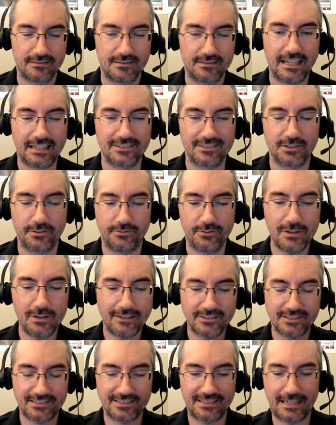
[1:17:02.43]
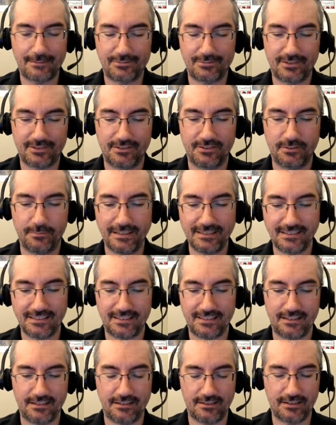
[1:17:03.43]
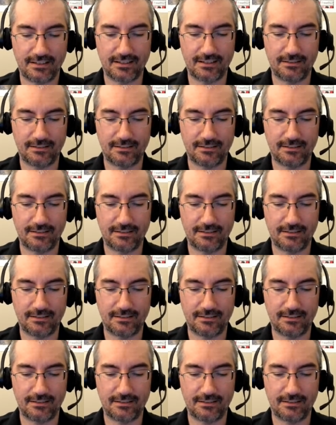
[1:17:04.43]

Yeah, so if you have a snapshot, so basically,